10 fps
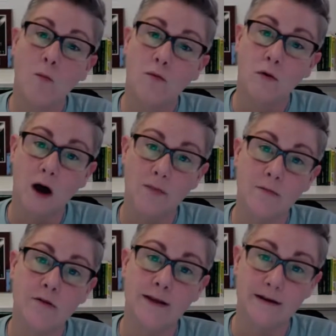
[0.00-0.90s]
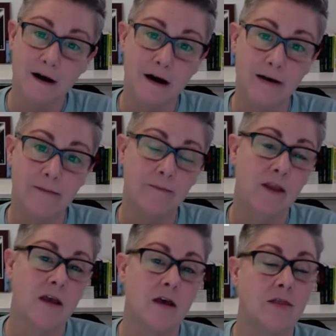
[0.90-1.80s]
Probably not.
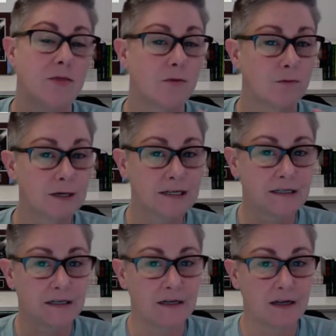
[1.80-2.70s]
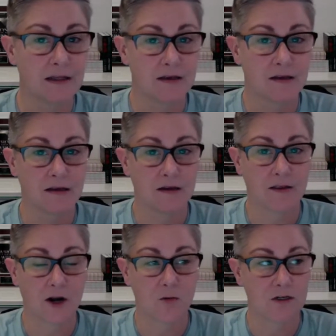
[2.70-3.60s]
The reason that
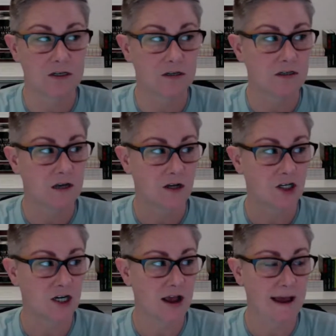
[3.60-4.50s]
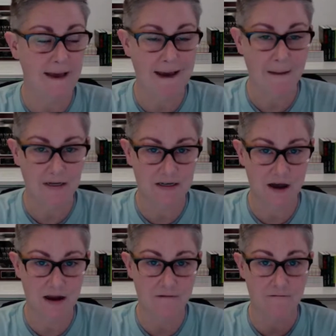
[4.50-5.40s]
there was such
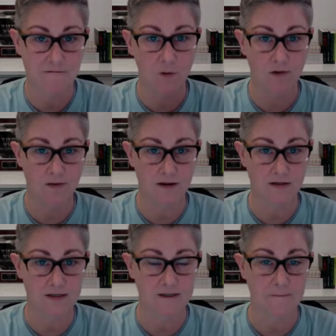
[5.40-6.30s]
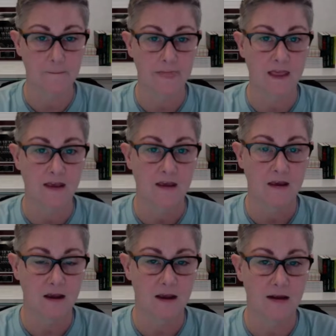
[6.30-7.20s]
appetite for this
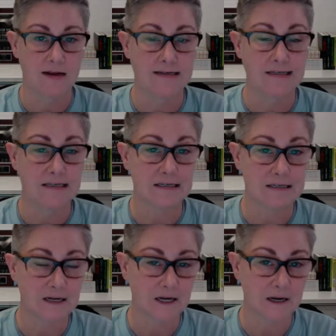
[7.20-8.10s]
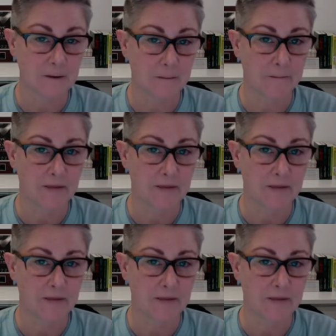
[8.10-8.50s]
in D C